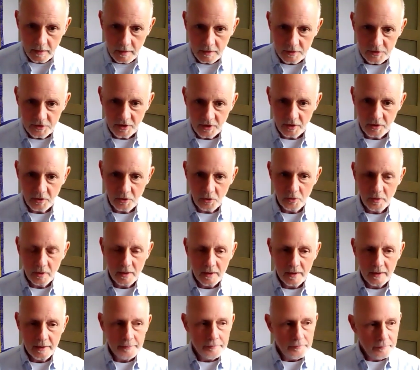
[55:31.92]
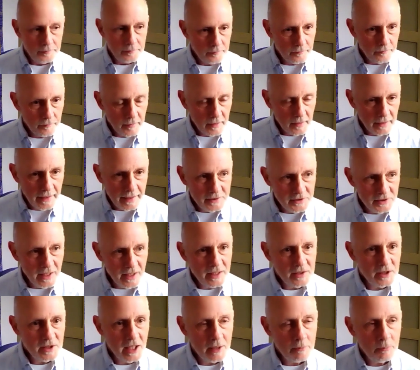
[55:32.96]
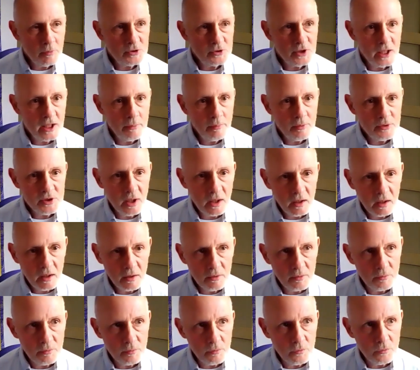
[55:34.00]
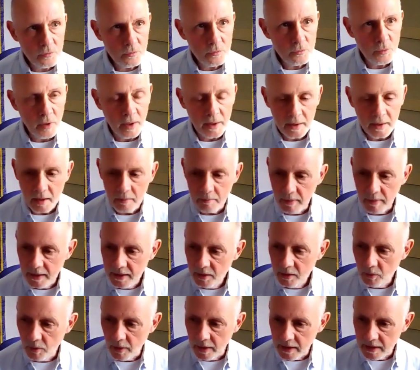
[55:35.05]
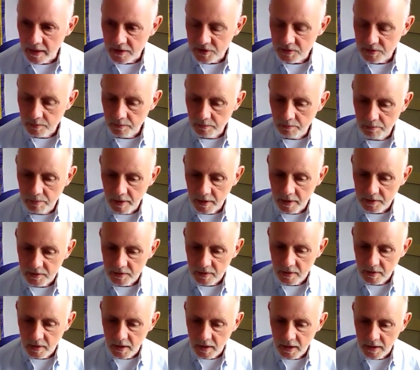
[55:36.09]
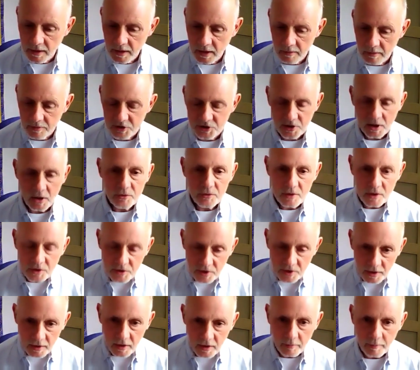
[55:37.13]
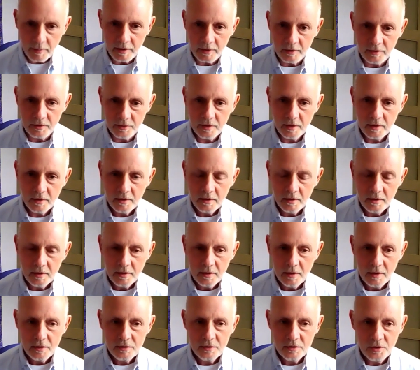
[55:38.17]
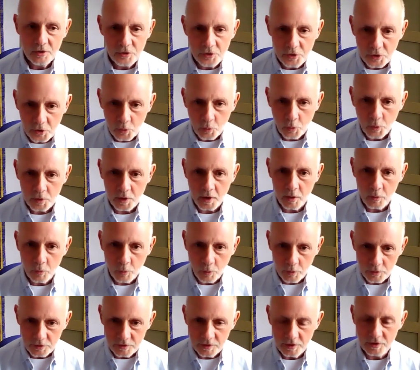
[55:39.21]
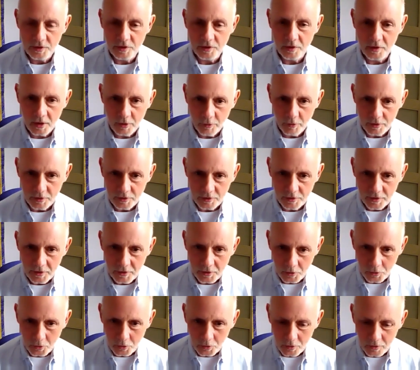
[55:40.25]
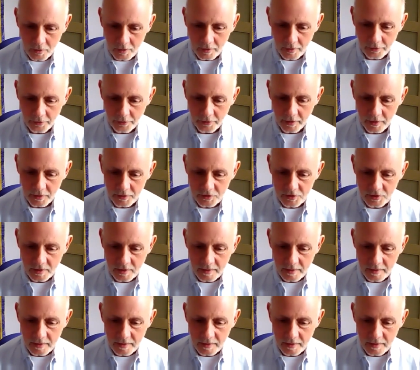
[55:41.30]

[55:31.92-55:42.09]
So it was hard, Rene, in many ways, but I think I was so determined to do what I wanted to go and do that